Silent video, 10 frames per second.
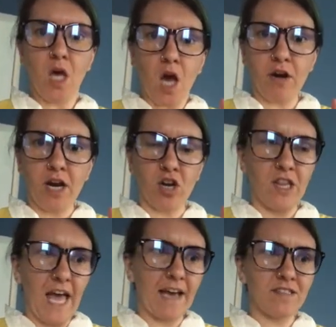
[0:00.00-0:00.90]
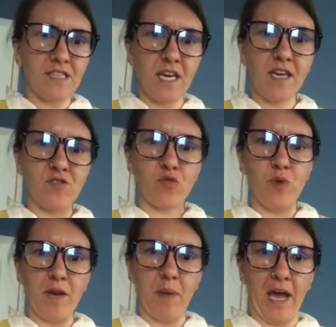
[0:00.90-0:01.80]
All right, our last thing is the
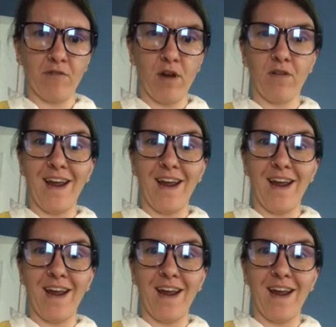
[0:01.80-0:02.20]
red background,